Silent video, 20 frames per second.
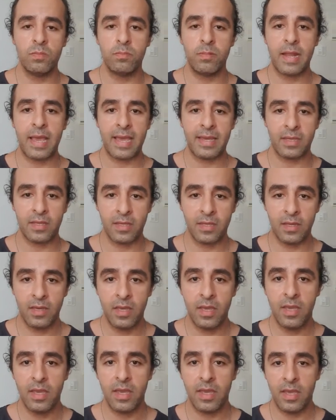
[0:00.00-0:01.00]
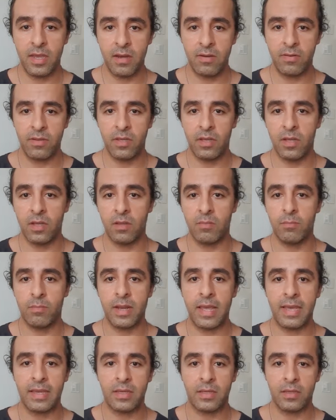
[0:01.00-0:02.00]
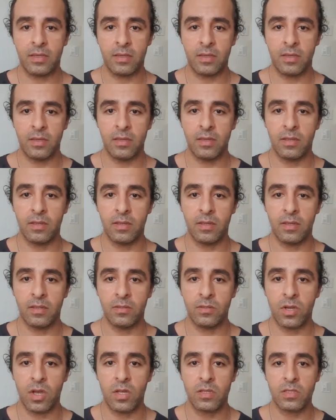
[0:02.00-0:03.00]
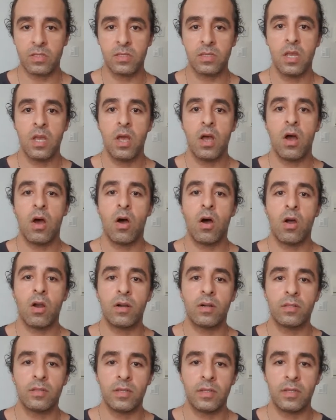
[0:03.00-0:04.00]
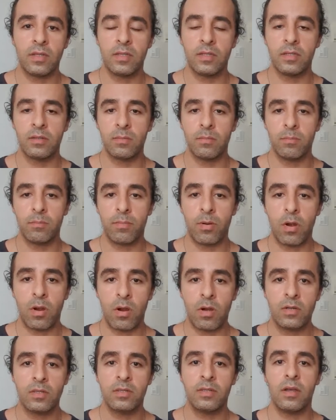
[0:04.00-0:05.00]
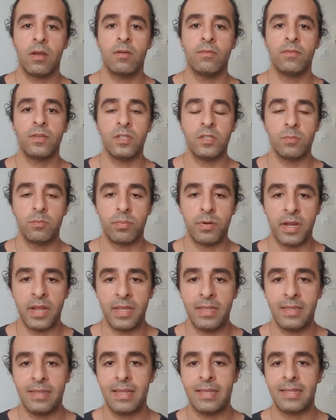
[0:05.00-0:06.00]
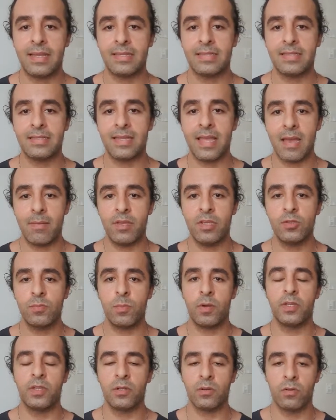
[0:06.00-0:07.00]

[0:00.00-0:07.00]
black area, black uh, dots are the part of his brain that has damage by the